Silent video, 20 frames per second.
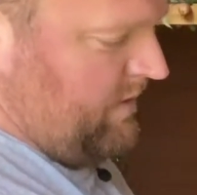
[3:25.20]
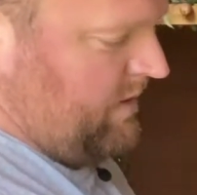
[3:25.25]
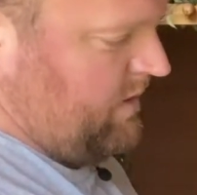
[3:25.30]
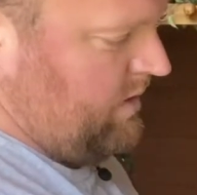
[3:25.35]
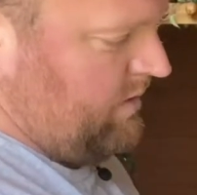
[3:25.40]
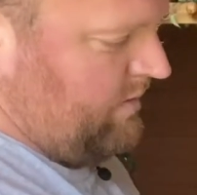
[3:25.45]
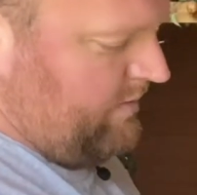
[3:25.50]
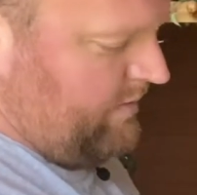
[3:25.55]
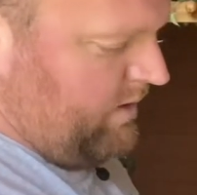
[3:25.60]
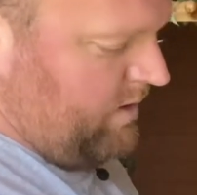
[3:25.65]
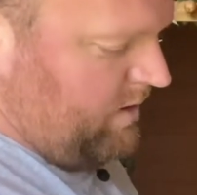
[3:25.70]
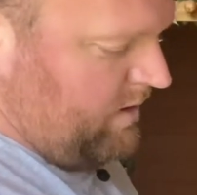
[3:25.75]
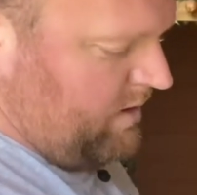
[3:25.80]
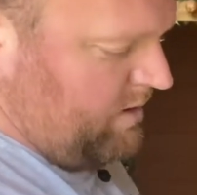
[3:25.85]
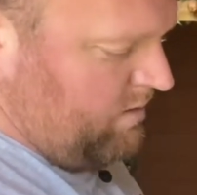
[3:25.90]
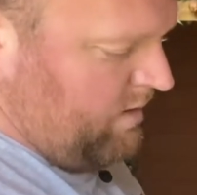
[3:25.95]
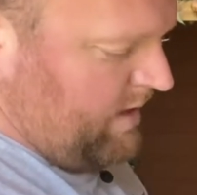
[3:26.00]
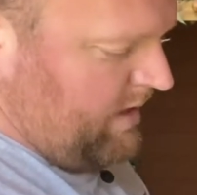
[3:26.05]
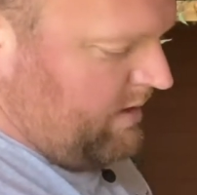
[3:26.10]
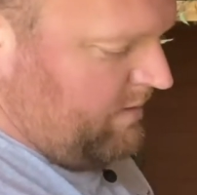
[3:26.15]
fire
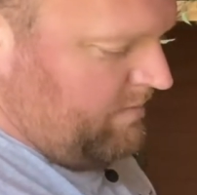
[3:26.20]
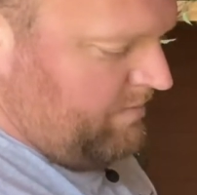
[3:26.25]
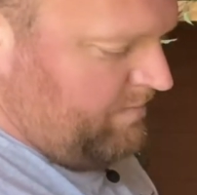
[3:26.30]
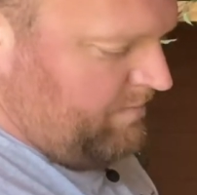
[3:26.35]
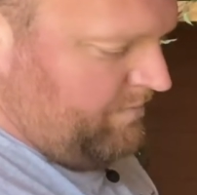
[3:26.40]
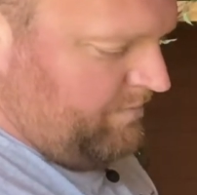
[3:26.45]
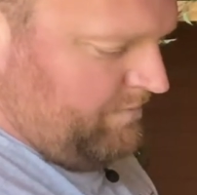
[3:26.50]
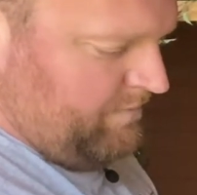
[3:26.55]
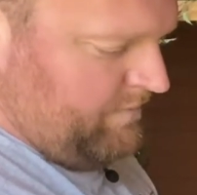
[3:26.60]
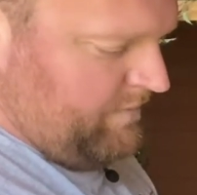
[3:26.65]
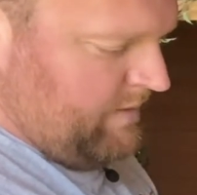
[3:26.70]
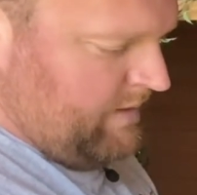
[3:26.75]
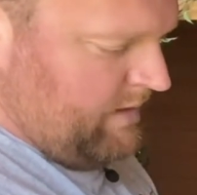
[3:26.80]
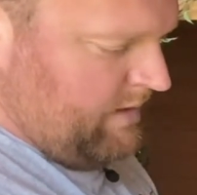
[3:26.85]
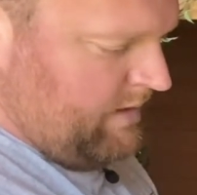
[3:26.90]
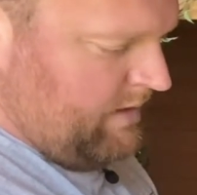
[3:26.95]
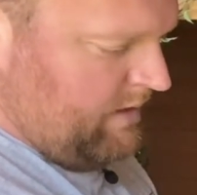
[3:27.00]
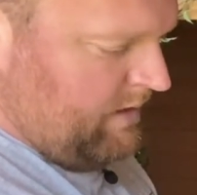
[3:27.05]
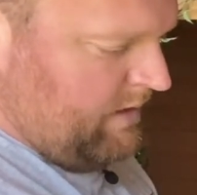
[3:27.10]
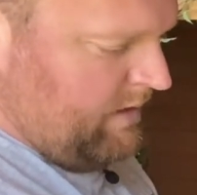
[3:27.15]
grate
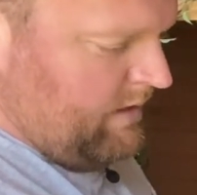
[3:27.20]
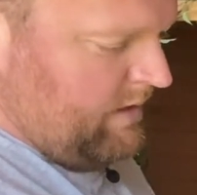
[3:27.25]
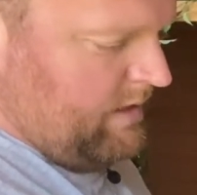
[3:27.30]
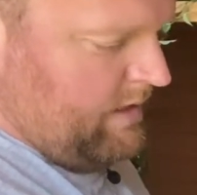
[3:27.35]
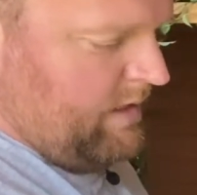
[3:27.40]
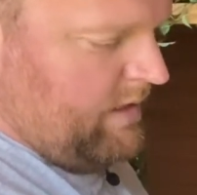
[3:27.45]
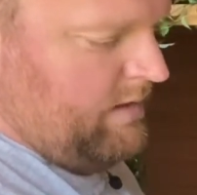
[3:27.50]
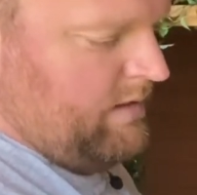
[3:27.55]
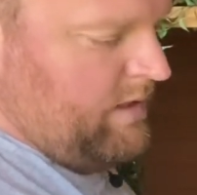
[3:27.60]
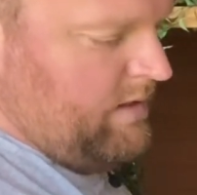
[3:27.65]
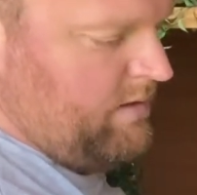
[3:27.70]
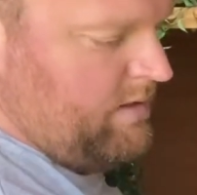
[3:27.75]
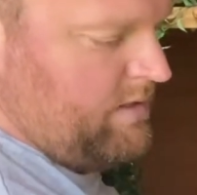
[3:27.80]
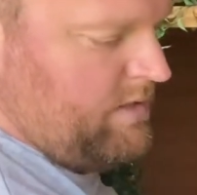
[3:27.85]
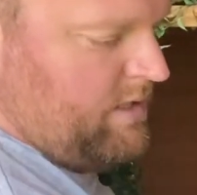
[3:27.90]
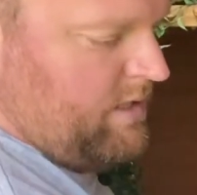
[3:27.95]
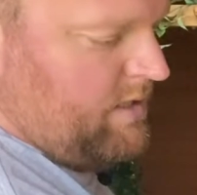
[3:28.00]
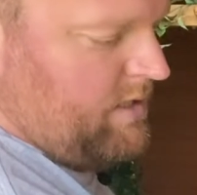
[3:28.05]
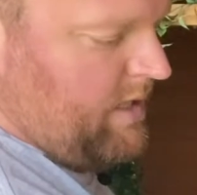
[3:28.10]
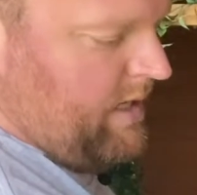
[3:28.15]
in there. It
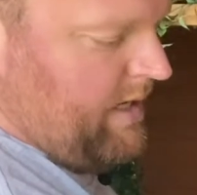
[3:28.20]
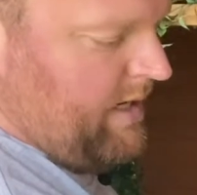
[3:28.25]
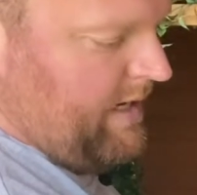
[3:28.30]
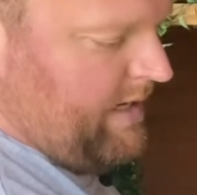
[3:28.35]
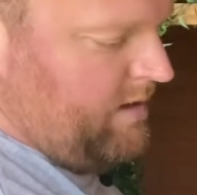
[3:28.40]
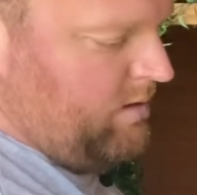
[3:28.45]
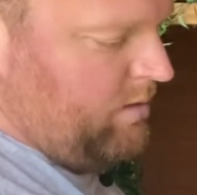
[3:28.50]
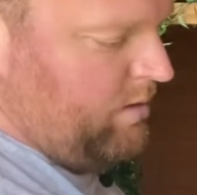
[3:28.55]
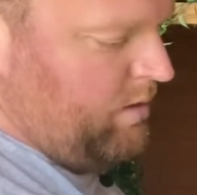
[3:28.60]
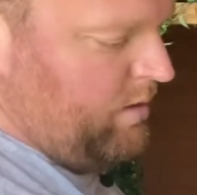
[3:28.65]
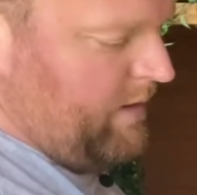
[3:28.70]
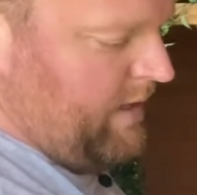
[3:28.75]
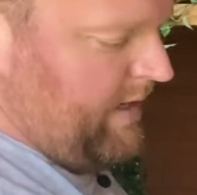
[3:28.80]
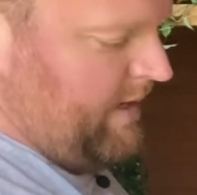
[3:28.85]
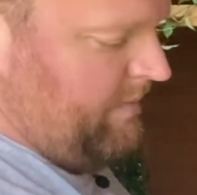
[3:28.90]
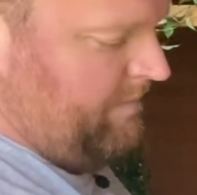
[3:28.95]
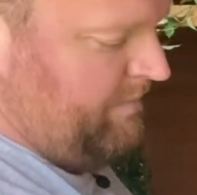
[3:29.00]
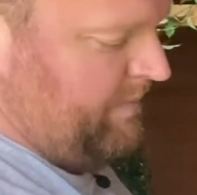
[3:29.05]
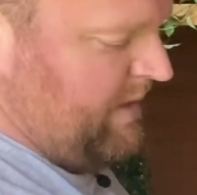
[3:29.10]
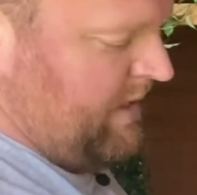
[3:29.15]
sits at an angle like
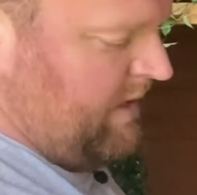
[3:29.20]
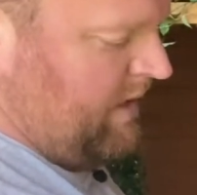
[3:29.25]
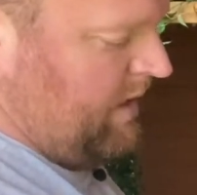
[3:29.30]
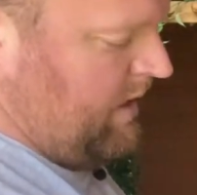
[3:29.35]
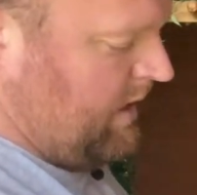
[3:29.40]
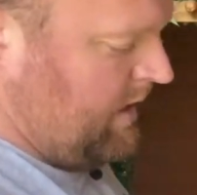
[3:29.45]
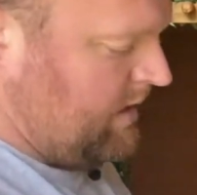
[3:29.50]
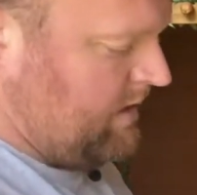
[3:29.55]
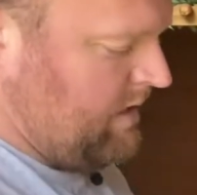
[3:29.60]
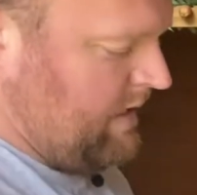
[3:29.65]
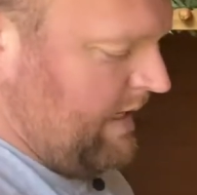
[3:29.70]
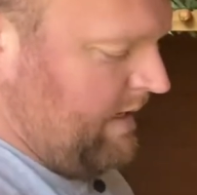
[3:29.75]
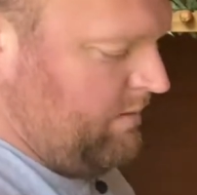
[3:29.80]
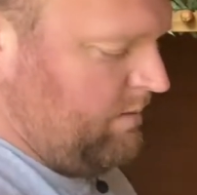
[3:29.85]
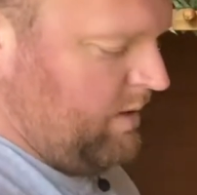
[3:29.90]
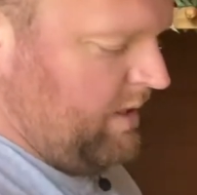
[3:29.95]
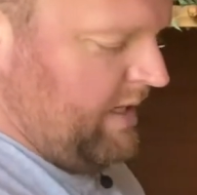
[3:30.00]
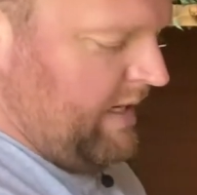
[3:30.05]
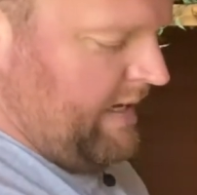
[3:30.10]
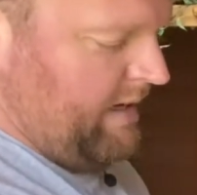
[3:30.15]
that because that
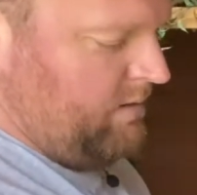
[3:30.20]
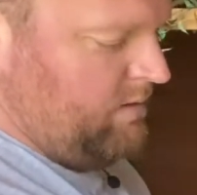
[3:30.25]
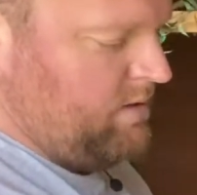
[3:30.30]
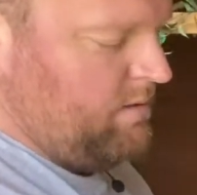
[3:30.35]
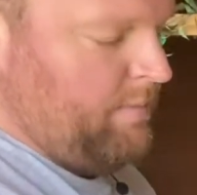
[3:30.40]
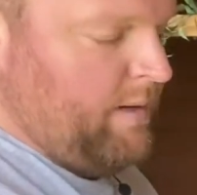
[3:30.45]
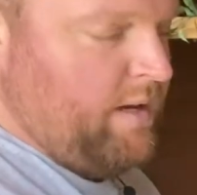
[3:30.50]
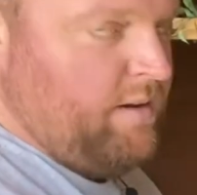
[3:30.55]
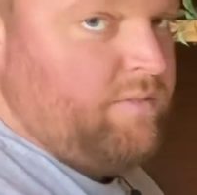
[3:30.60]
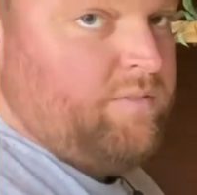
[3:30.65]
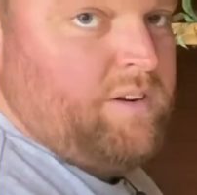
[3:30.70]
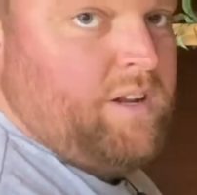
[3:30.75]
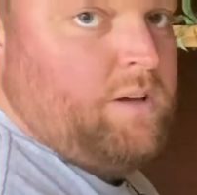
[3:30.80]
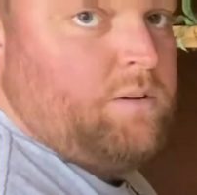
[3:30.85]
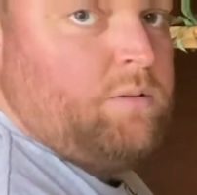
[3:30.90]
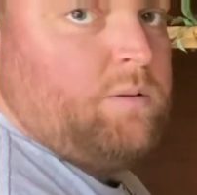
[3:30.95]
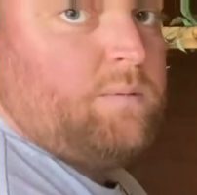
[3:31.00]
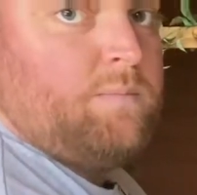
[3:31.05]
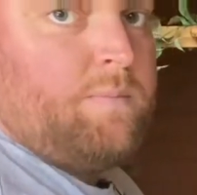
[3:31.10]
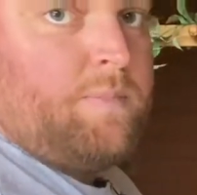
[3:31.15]
will allow some
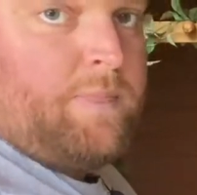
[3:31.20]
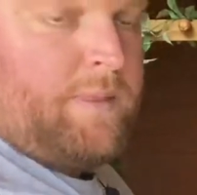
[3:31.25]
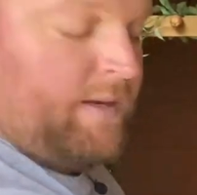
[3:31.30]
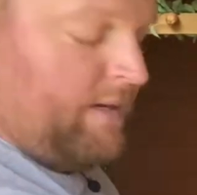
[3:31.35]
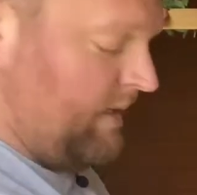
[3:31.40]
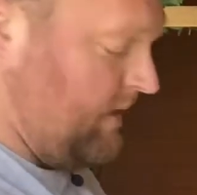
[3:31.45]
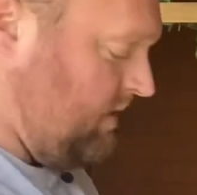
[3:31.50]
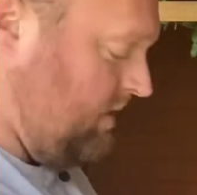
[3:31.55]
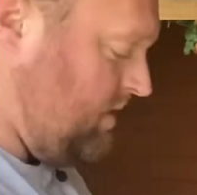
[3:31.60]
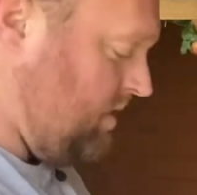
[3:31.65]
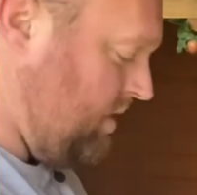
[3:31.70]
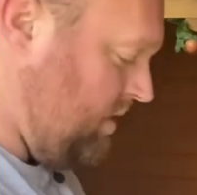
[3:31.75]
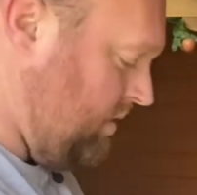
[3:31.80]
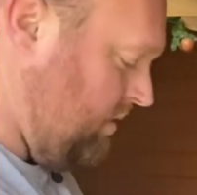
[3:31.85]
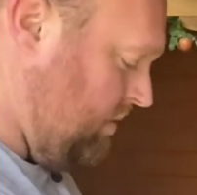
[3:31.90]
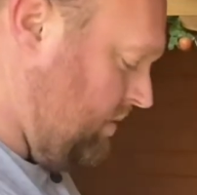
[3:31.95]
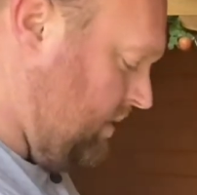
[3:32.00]
airflow into